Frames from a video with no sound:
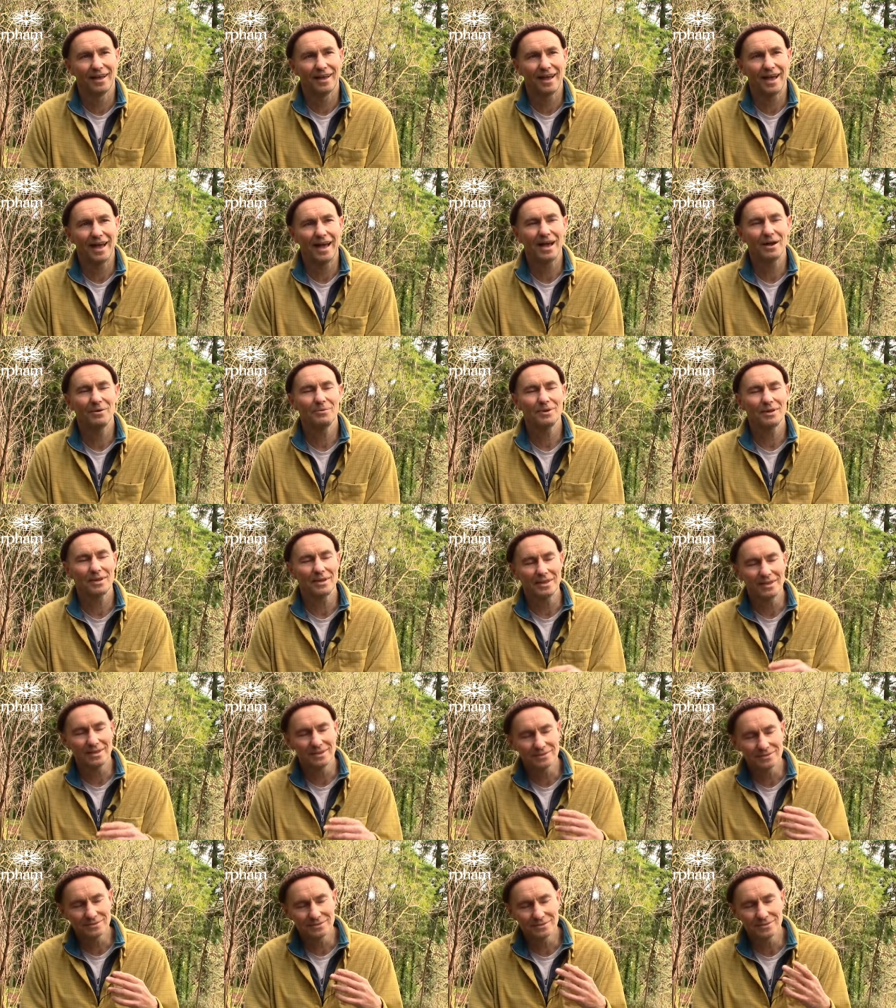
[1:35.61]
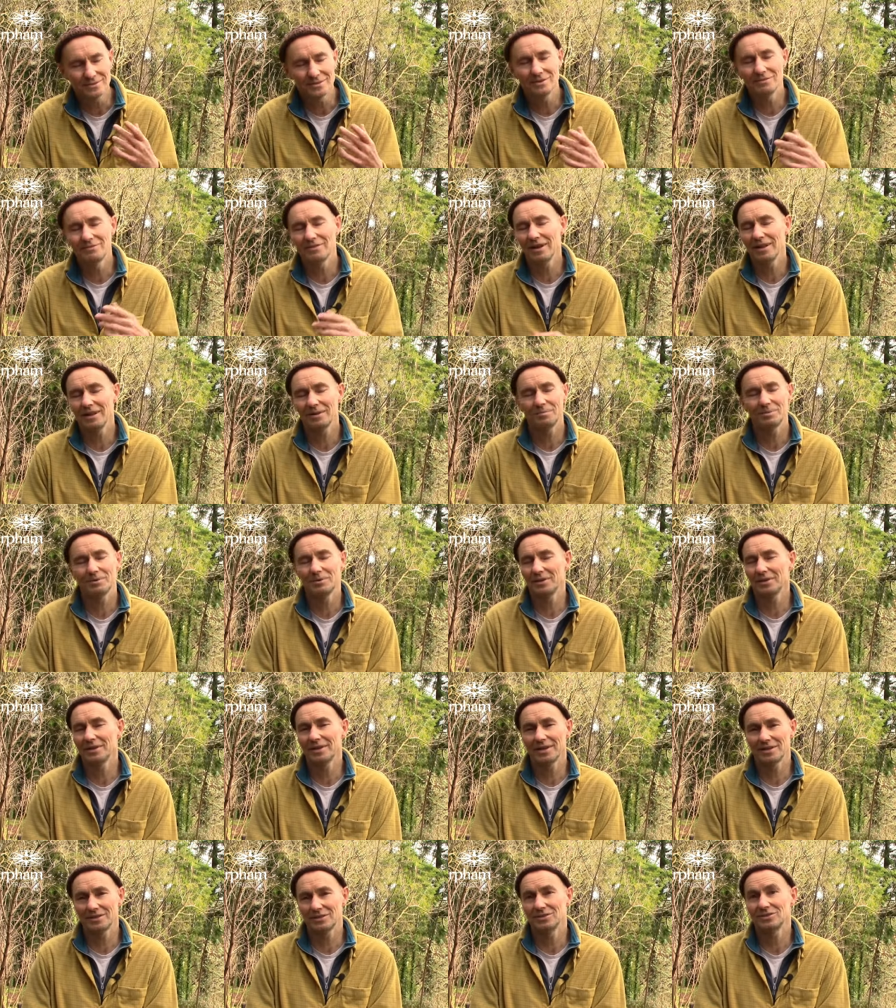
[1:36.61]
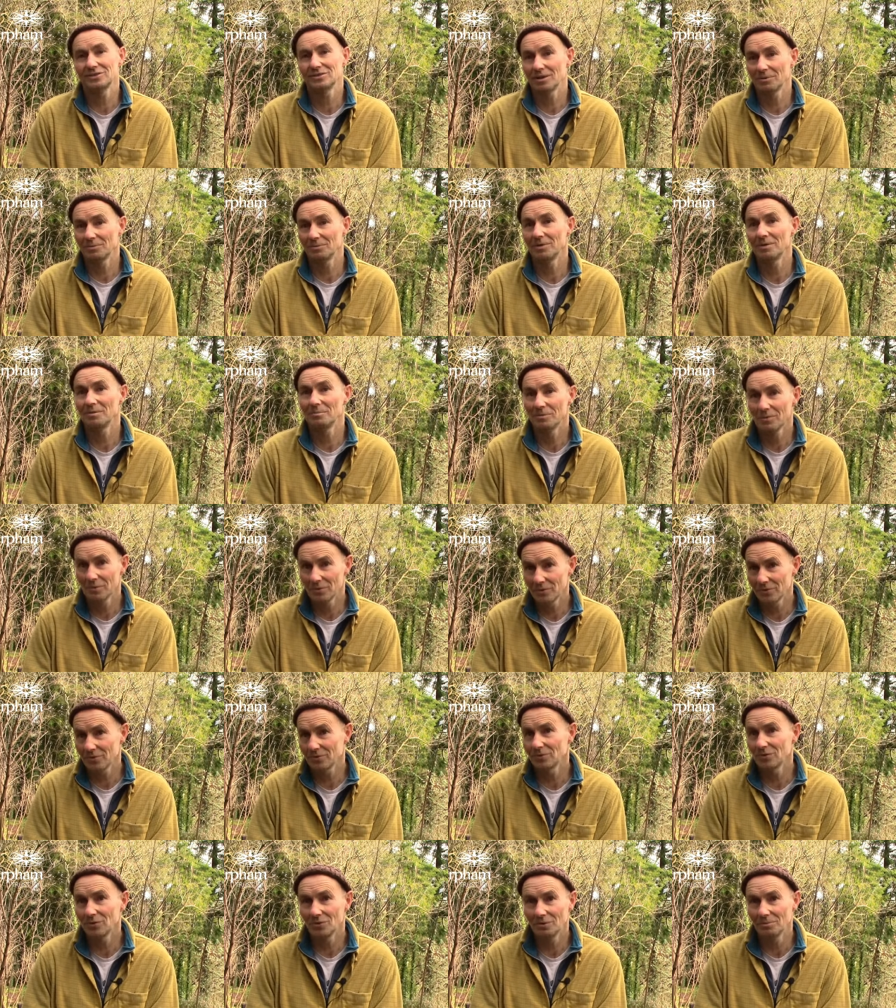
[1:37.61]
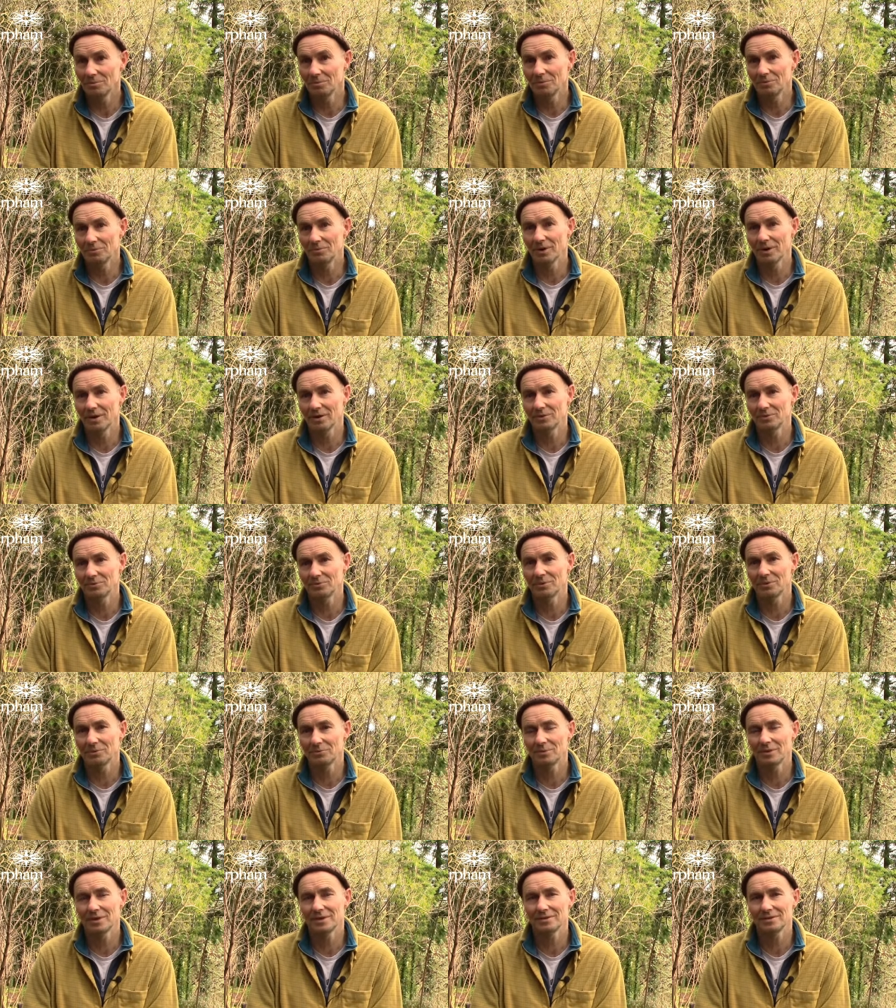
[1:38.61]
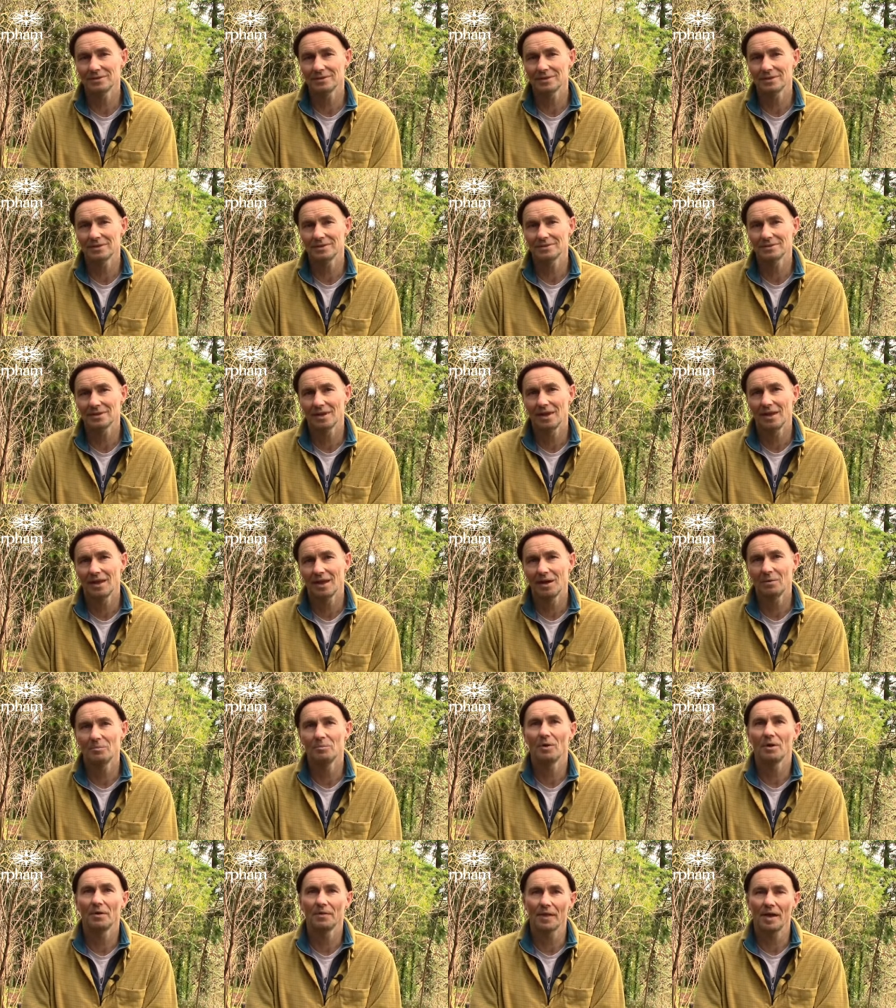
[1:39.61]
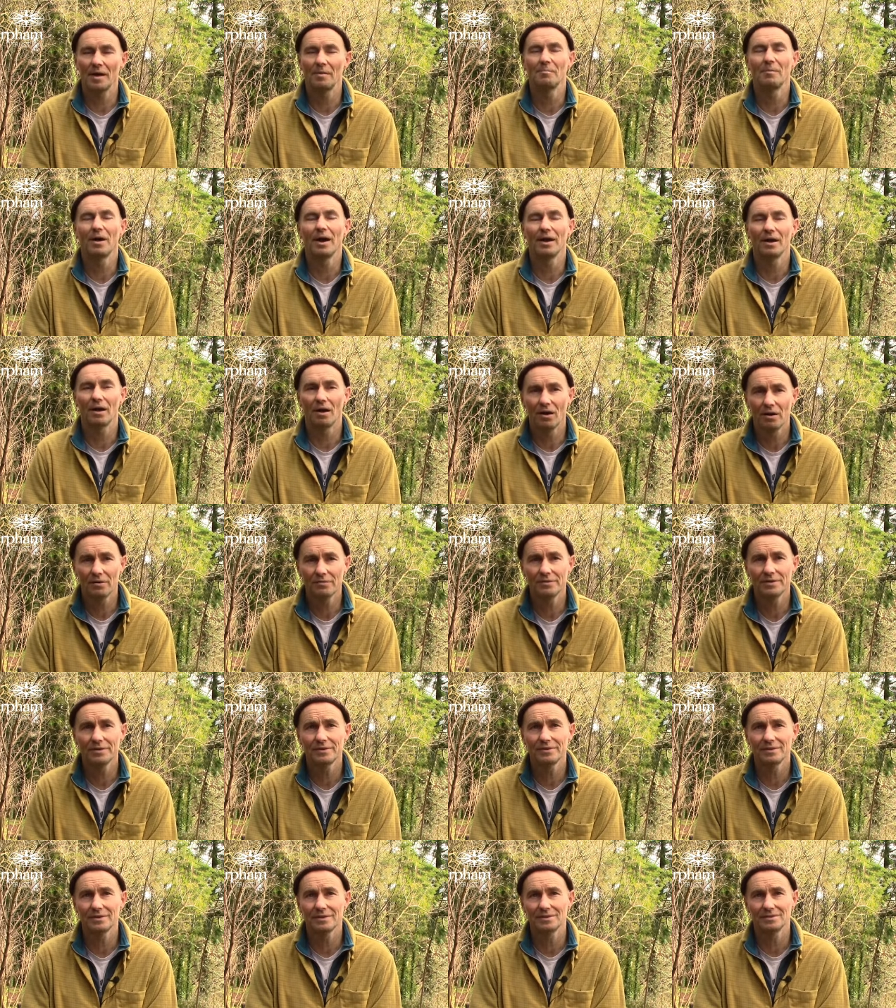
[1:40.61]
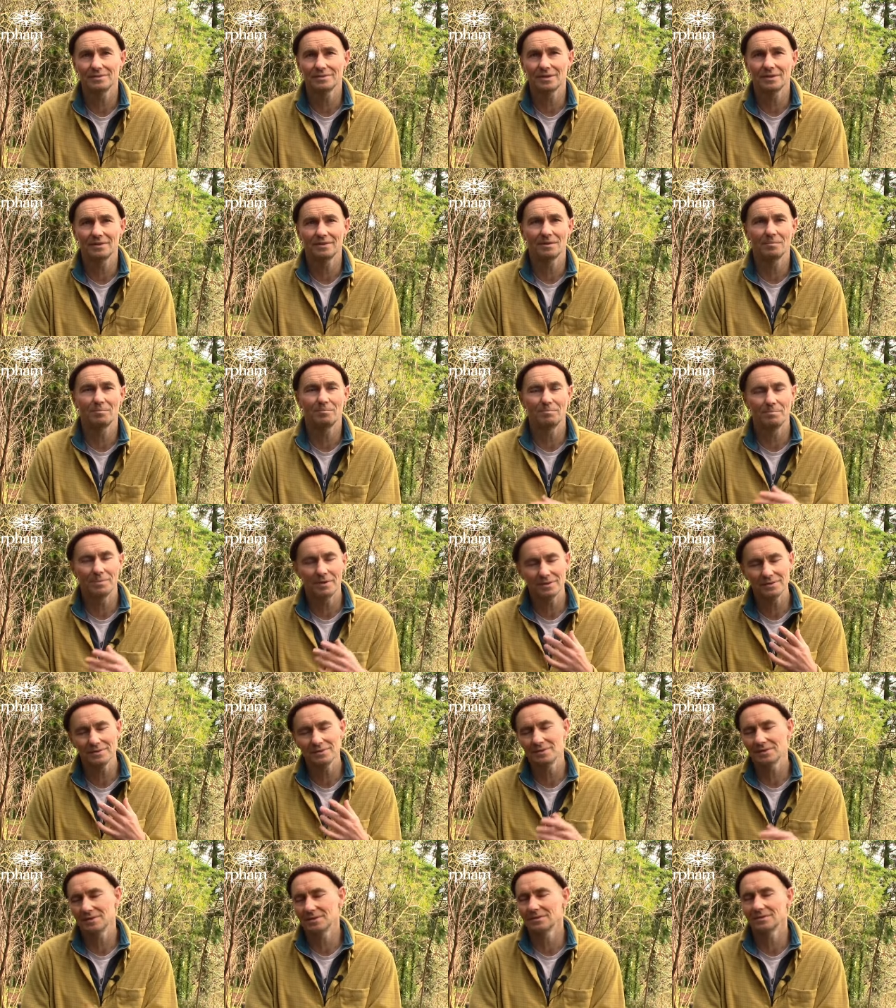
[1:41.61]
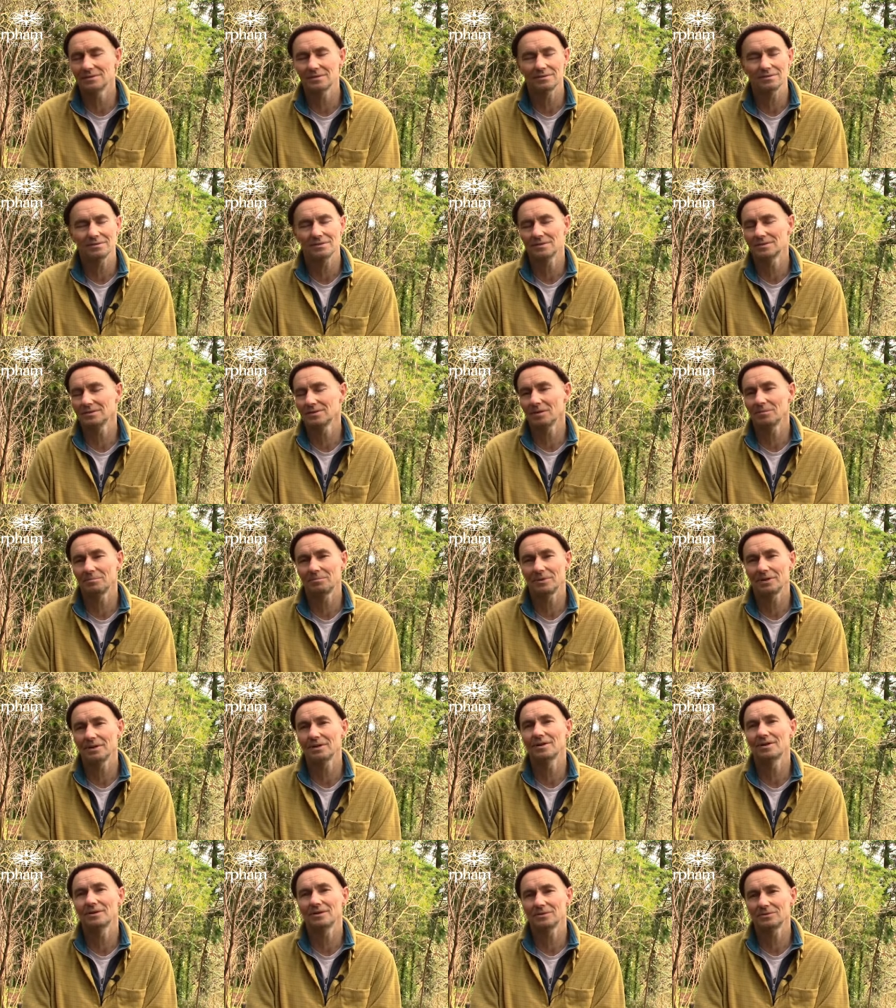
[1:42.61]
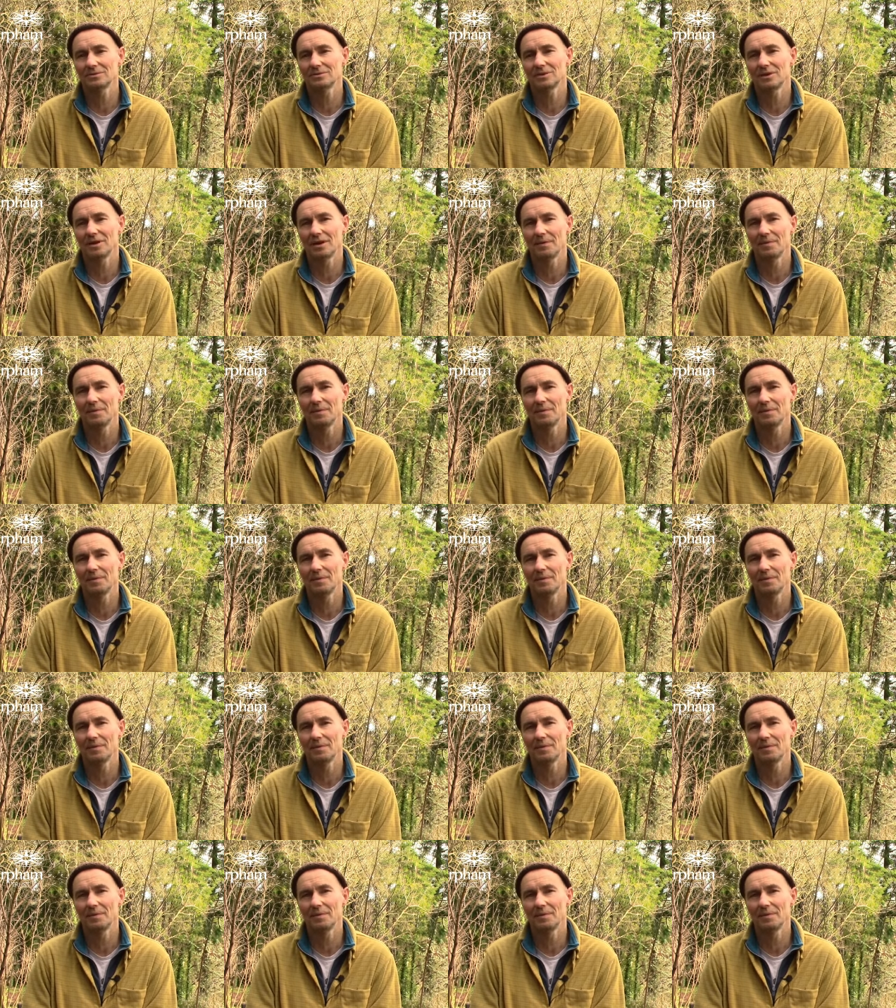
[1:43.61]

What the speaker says: how it is to develop a relationship with the more than human world, with wilderness, and what that might offer us in the busyness of contemporary culture.